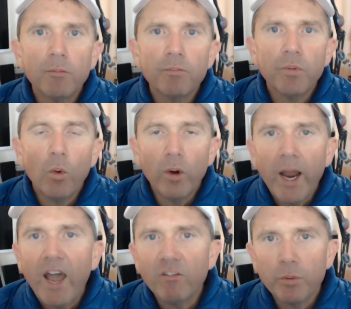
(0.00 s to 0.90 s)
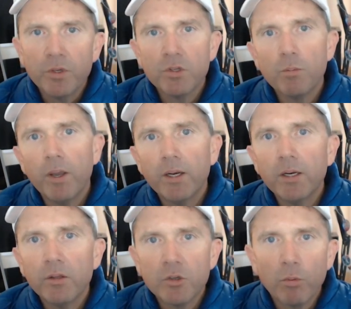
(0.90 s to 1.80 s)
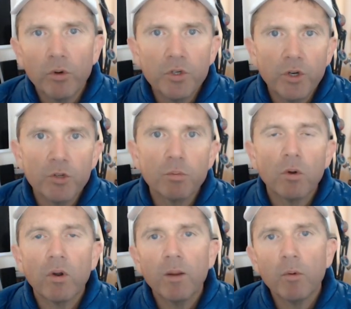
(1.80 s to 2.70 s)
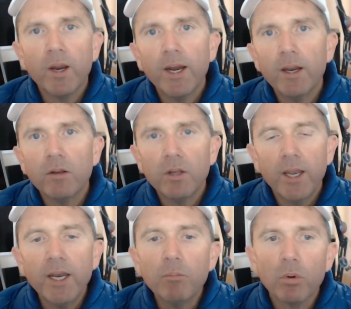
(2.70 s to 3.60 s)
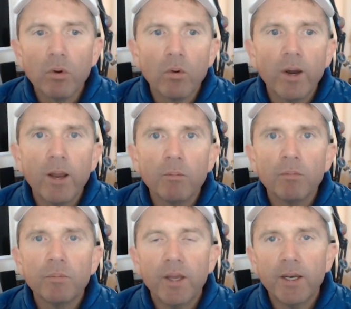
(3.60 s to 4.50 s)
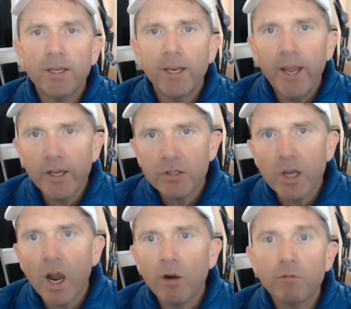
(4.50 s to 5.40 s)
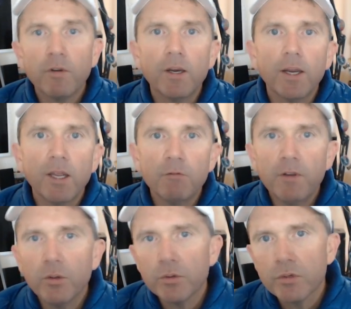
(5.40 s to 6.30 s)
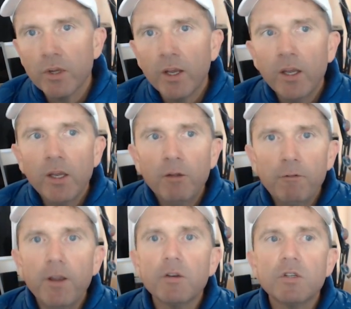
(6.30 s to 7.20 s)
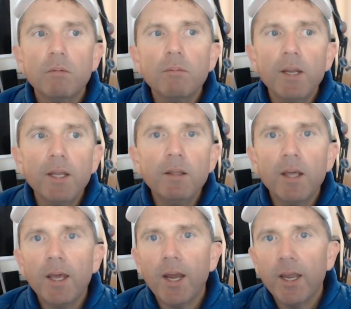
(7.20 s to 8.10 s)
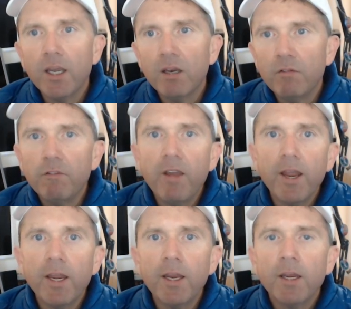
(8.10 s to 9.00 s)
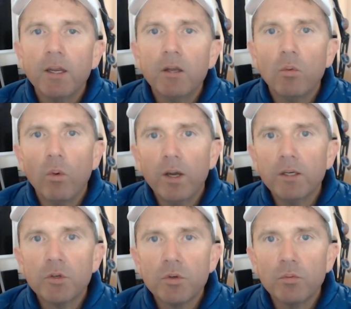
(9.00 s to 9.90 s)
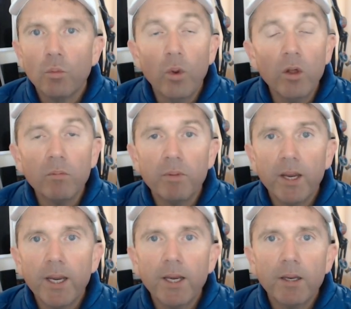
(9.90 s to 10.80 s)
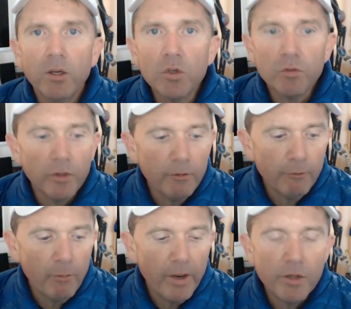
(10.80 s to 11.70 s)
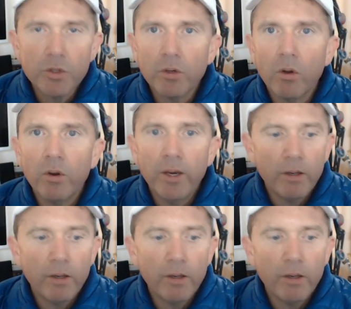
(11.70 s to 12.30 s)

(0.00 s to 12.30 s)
or have participated in the Sports Shares program or any program that connects to our funding. It feels fair to me that I convey what will be useful information on